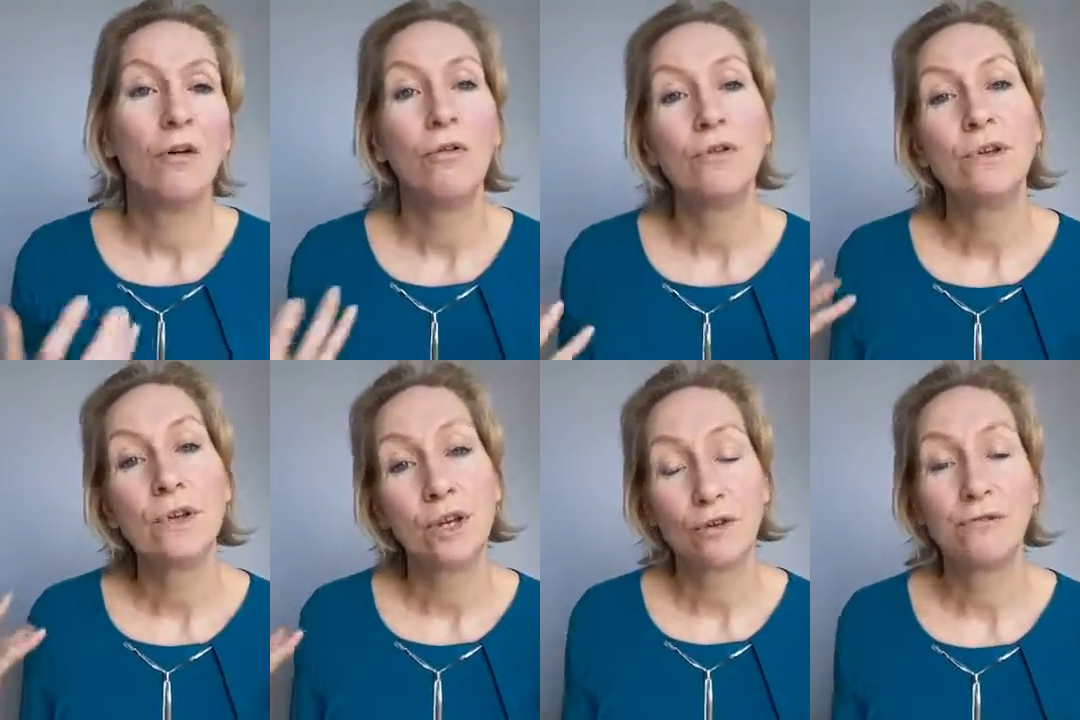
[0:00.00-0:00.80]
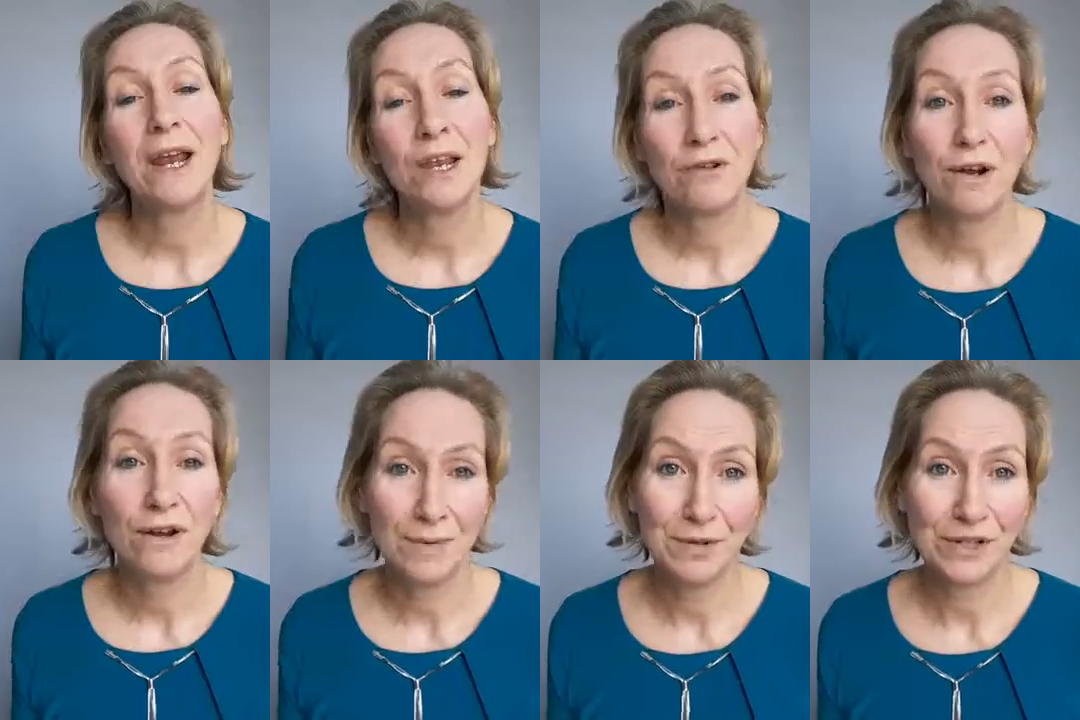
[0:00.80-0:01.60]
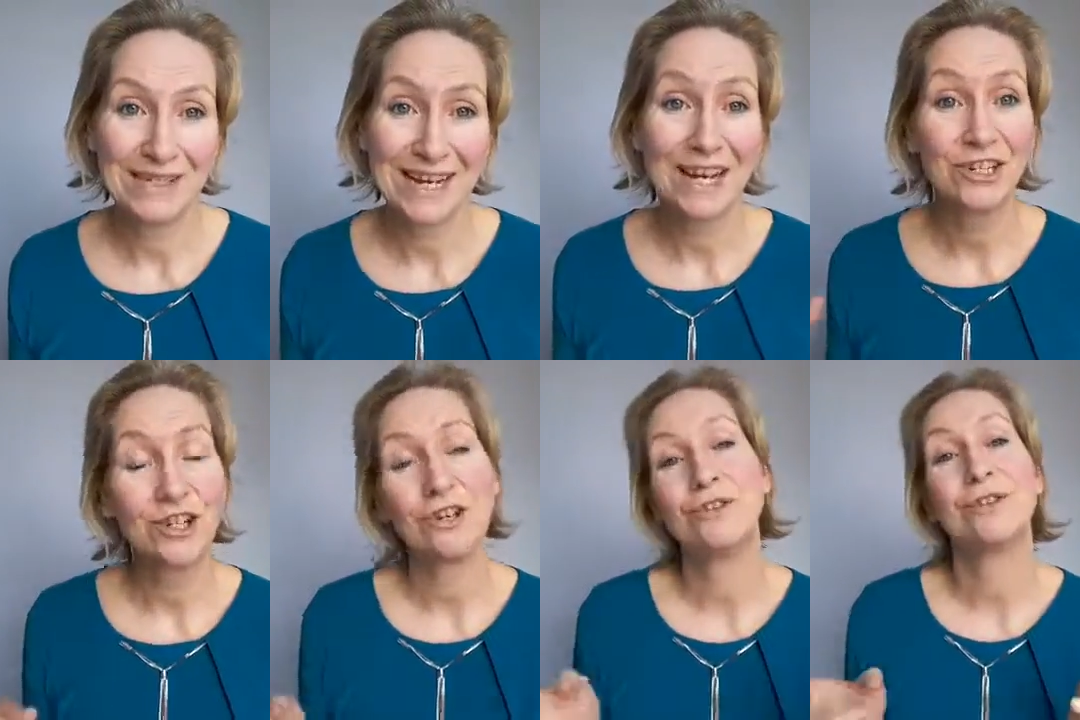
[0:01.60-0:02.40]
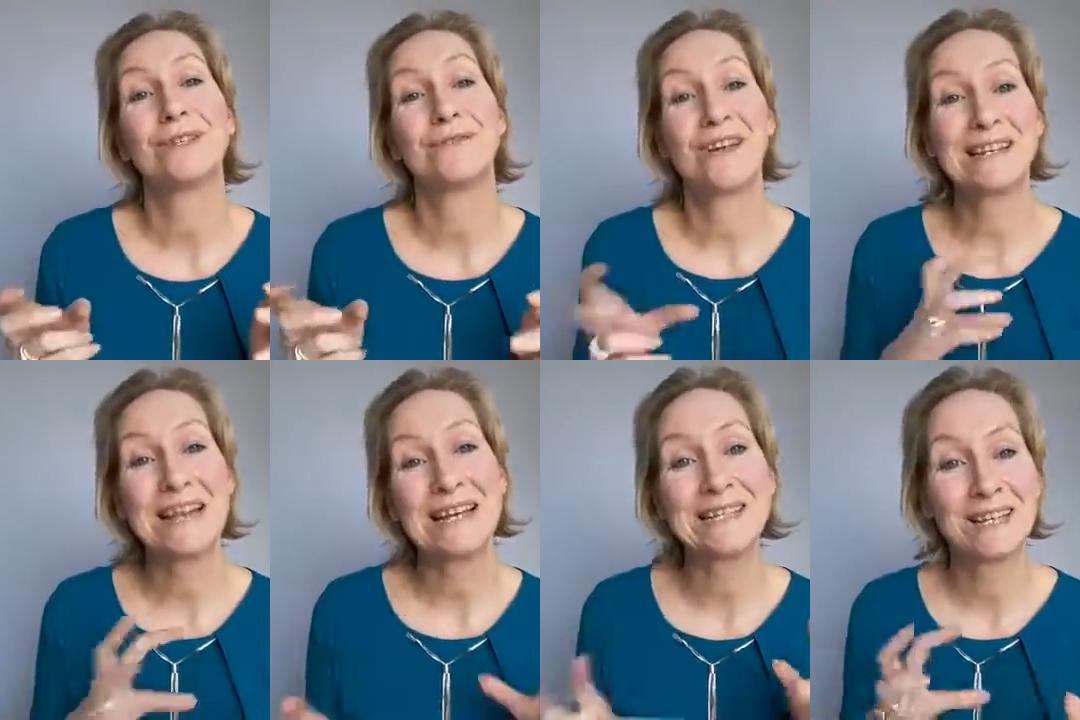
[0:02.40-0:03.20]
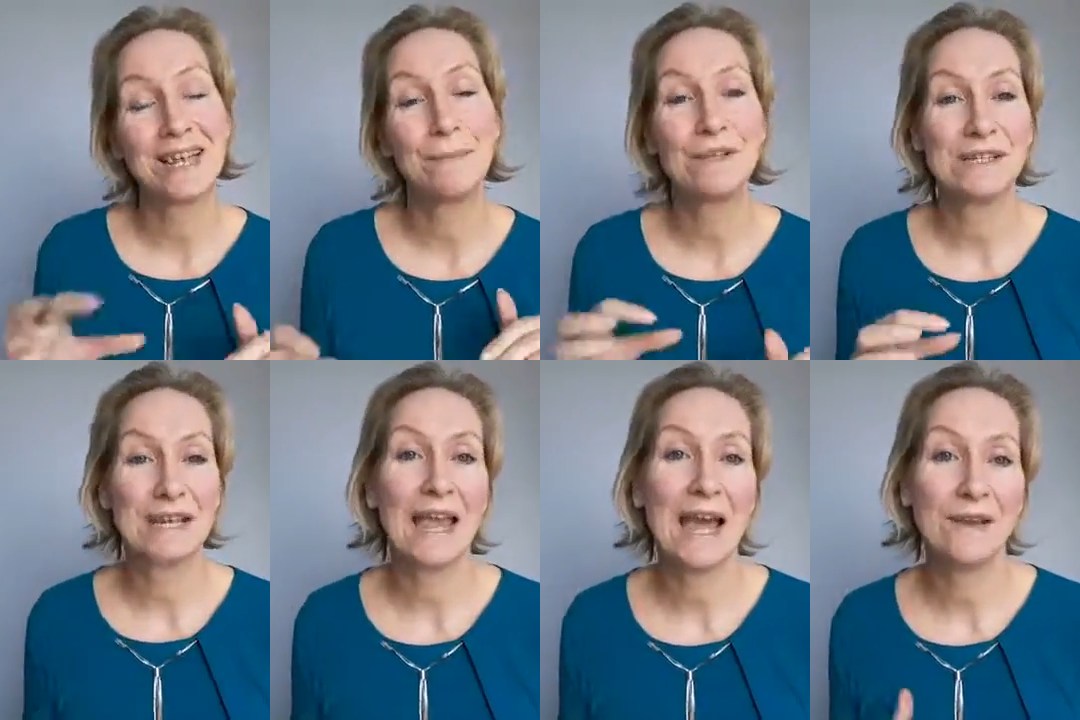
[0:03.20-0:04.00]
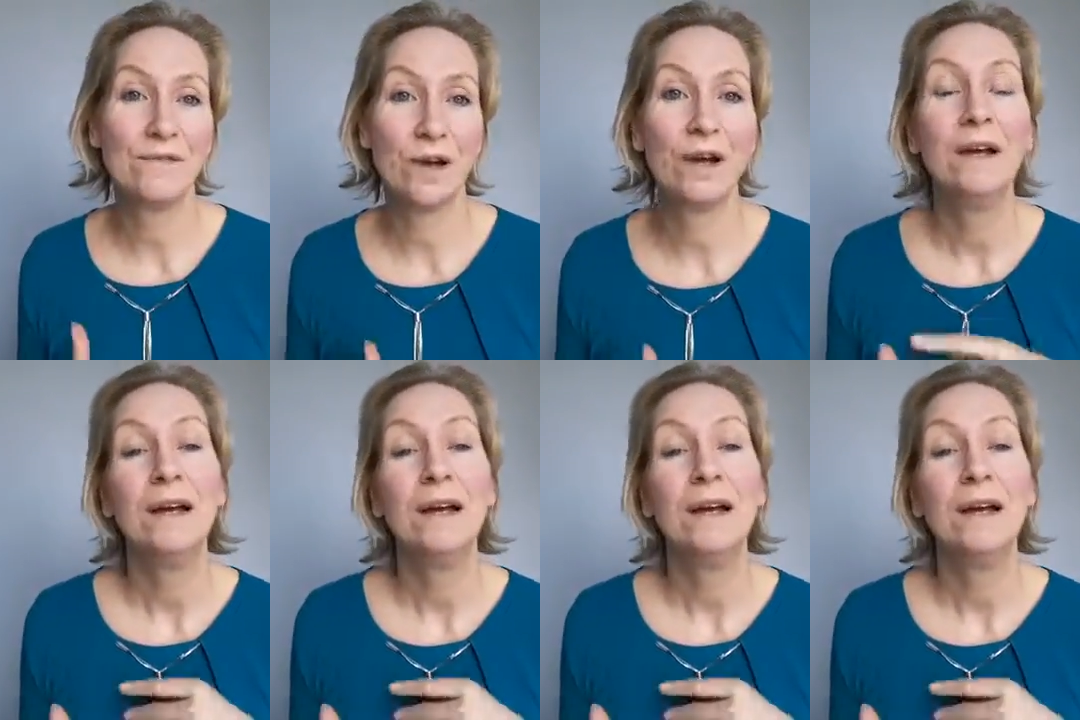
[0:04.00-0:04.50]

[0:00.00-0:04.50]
or you can create your own images, and actually you can do some fantastic images in Canva,